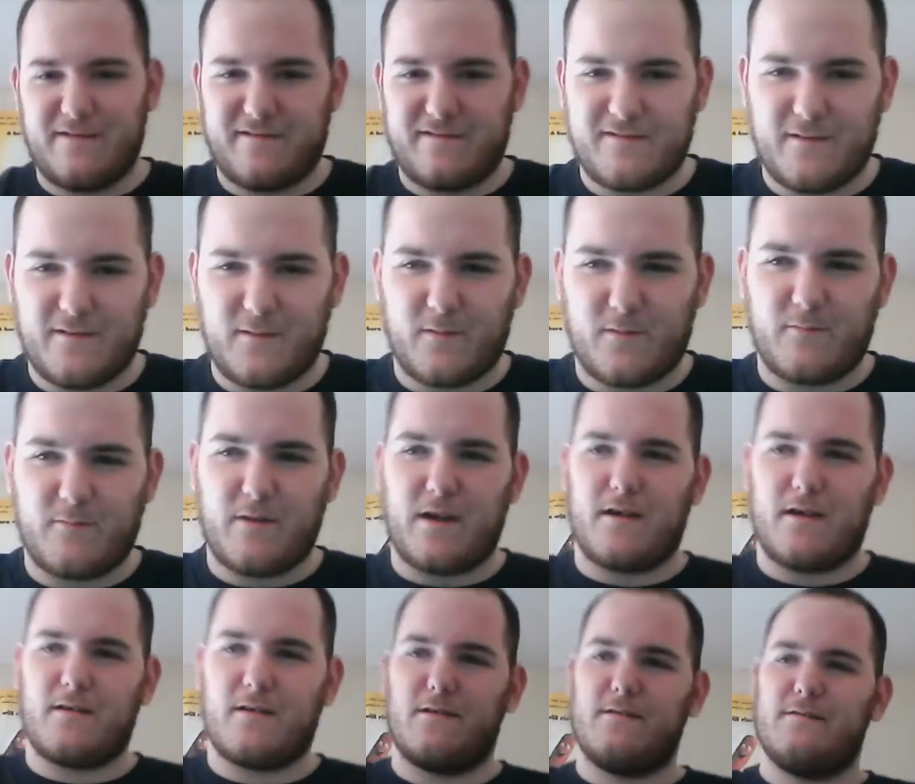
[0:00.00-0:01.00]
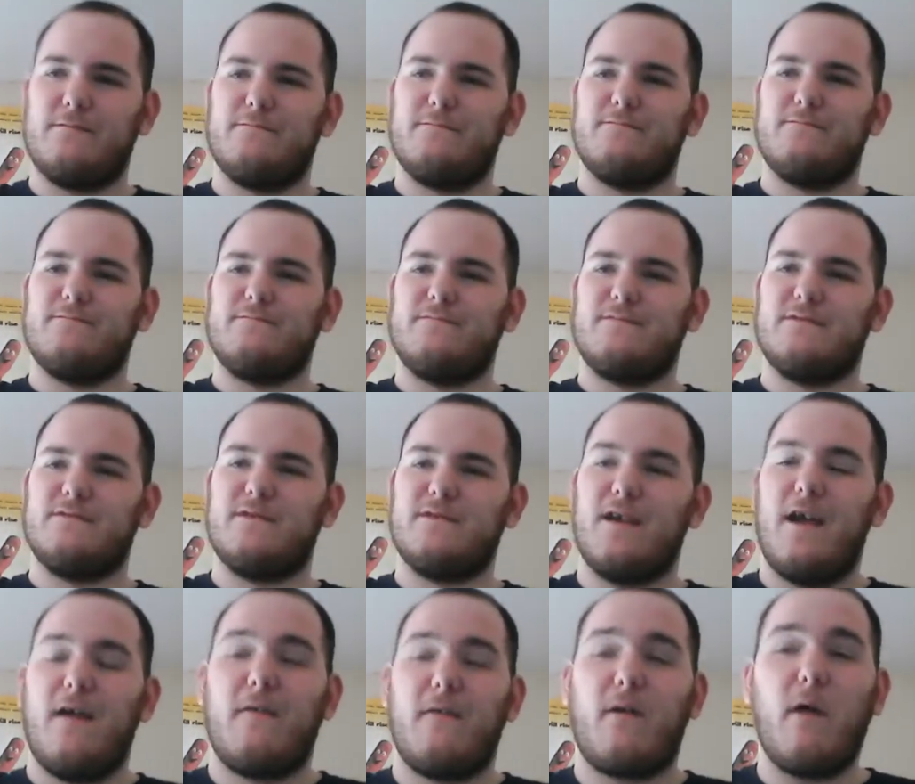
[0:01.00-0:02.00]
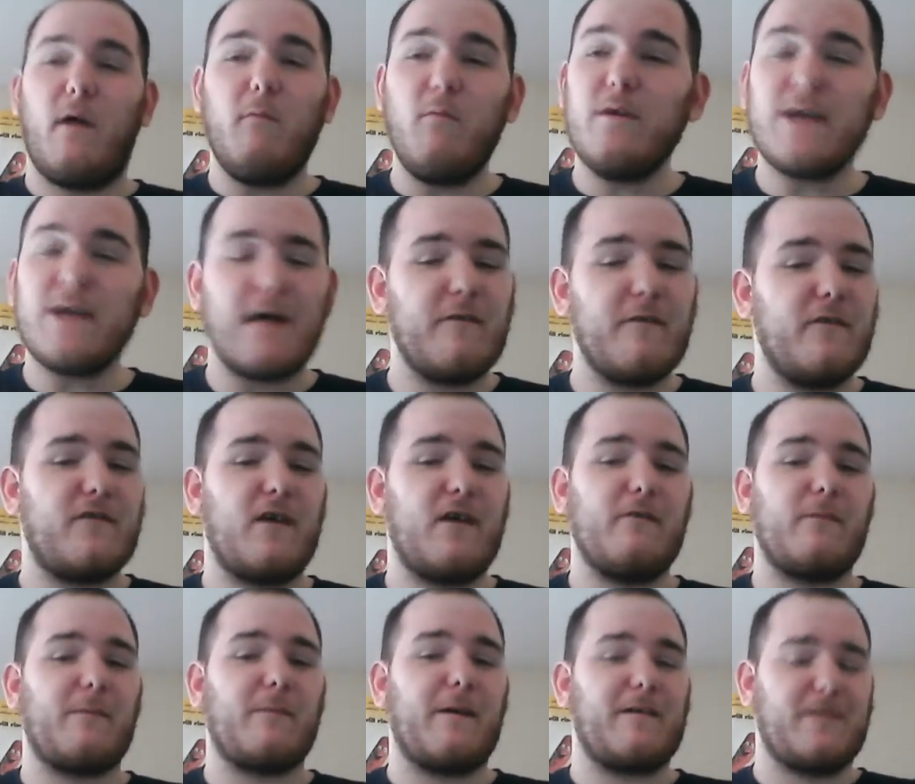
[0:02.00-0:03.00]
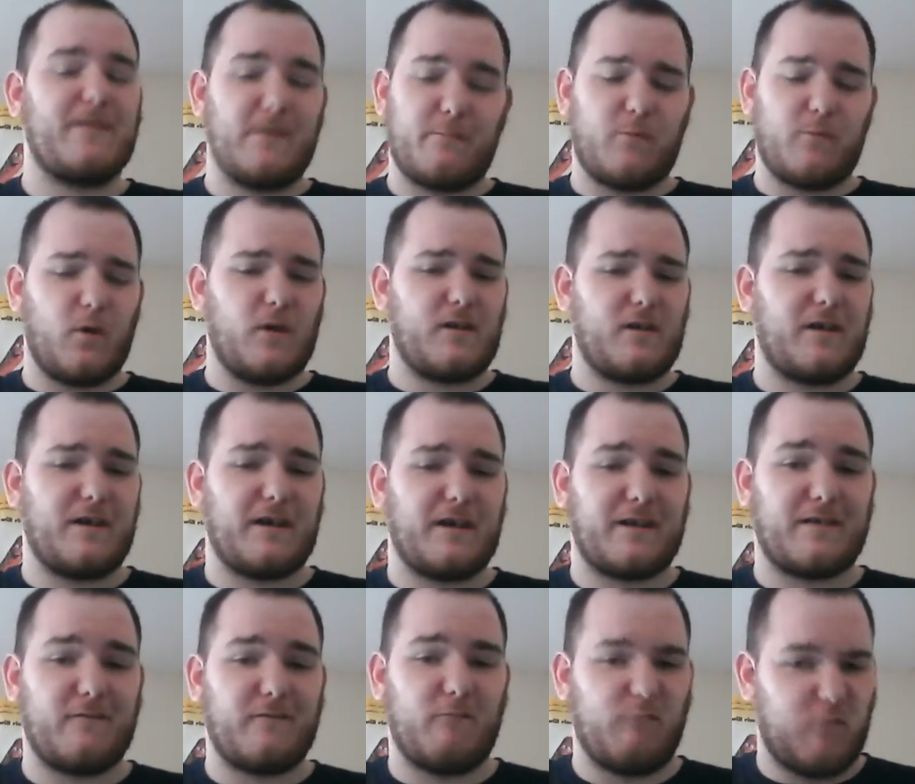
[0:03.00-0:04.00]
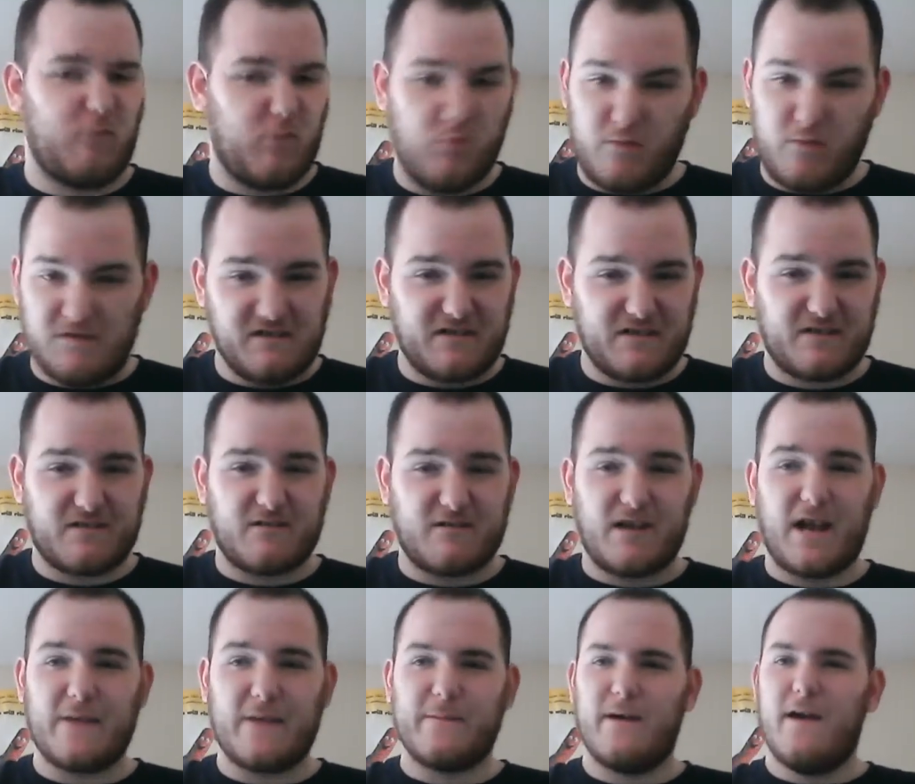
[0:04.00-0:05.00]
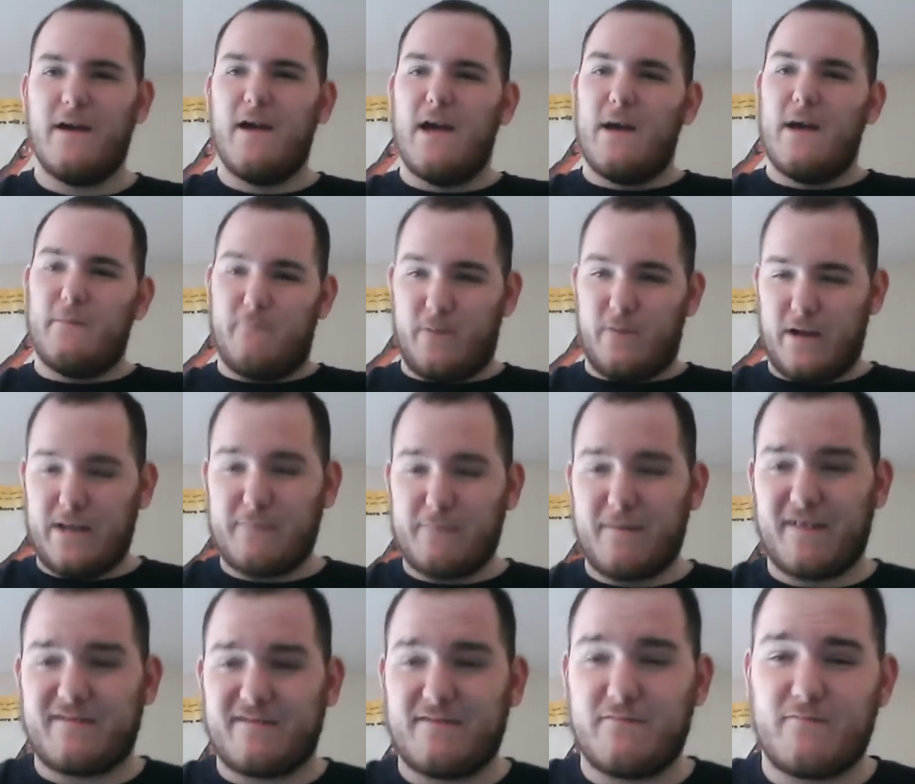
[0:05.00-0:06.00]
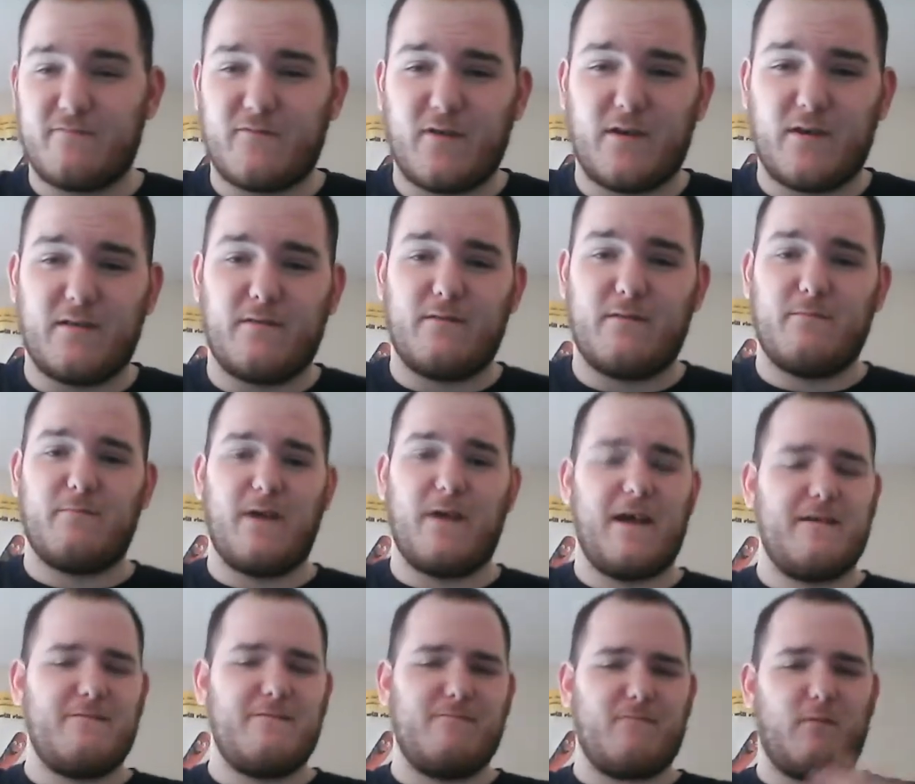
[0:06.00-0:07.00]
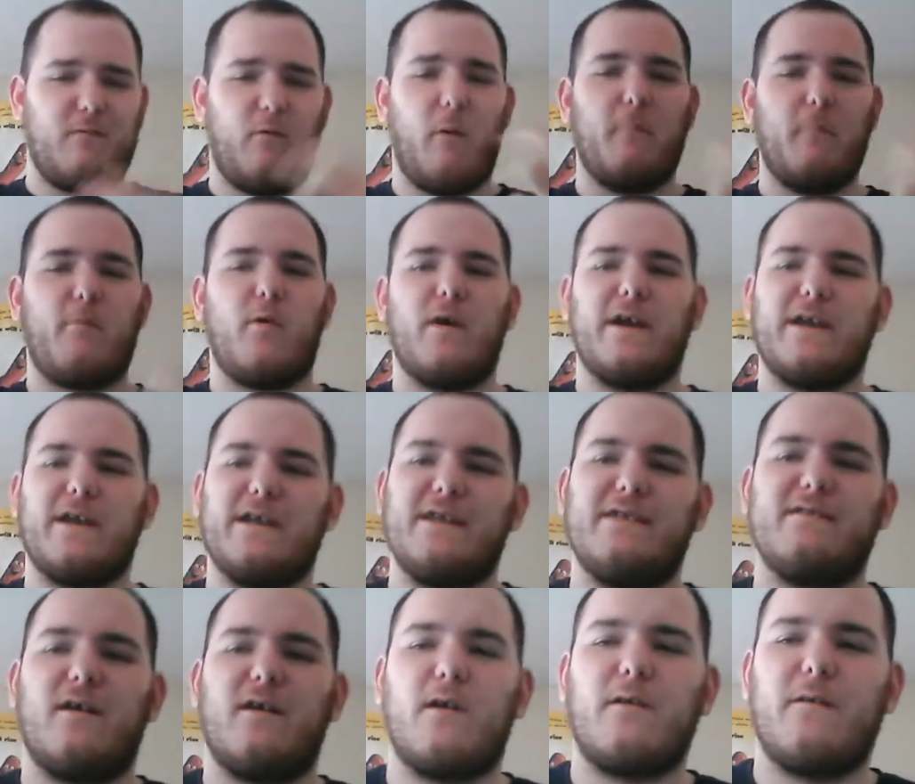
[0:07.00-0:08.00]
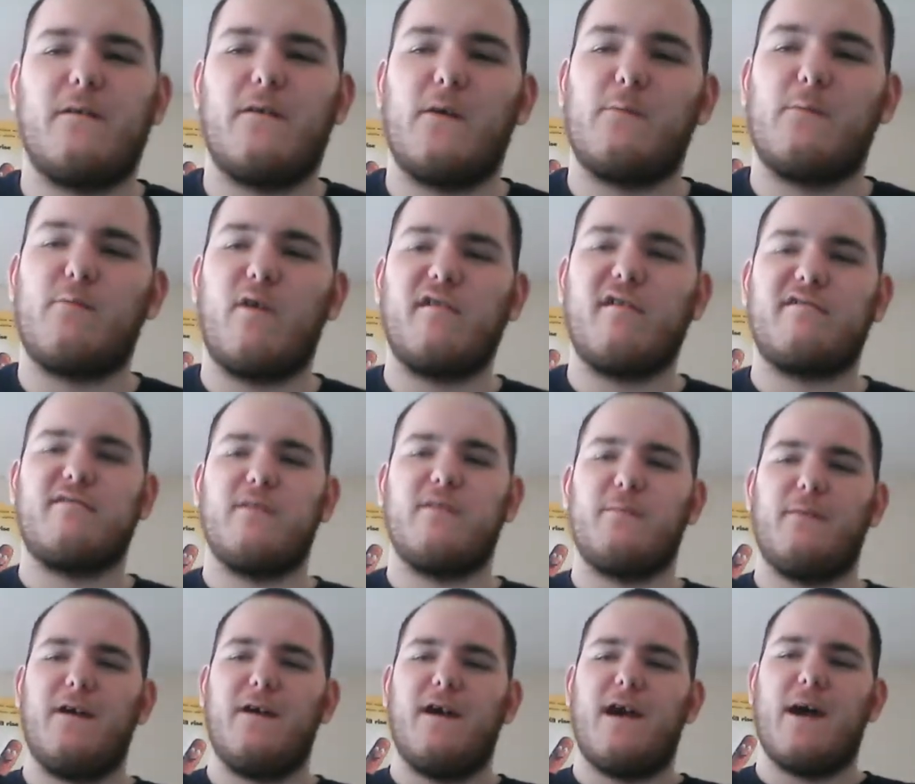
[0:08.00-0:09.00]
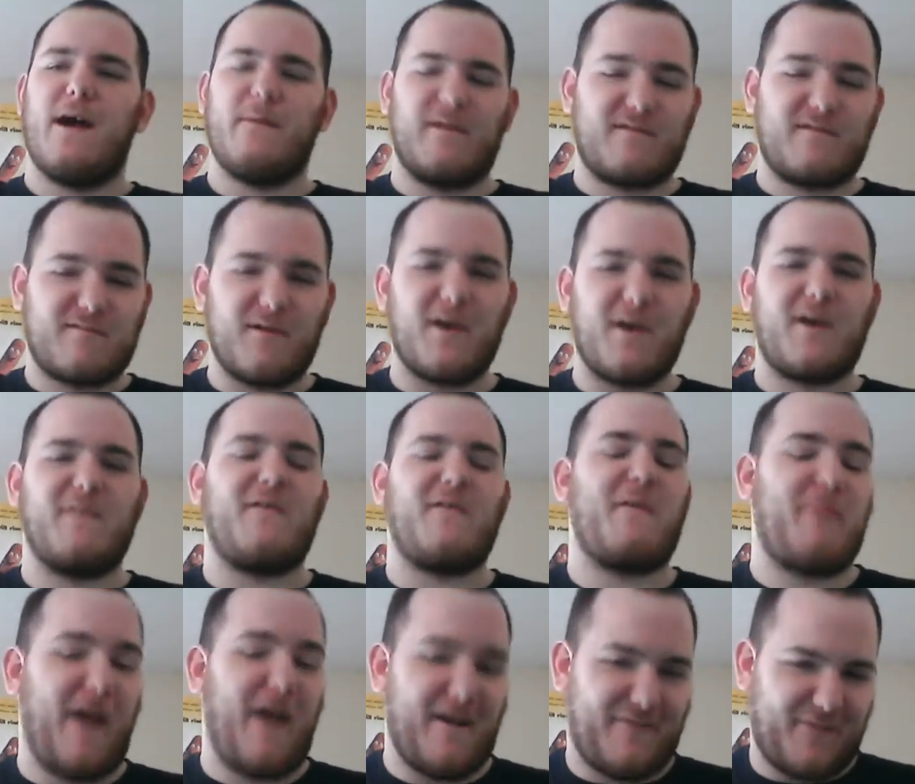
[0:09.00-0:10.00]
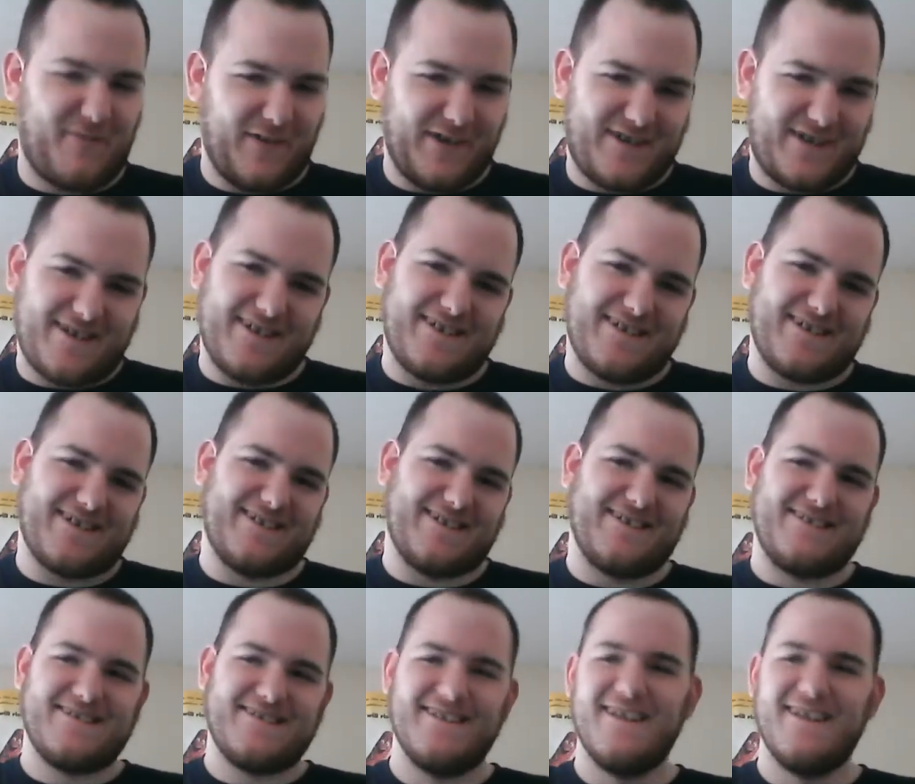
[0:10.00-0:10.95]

joke where, come we have a tub of not gonna boil, who we didn't describe, but he mentioned for at one point he joined on their broship, have been strong over the past 3 years.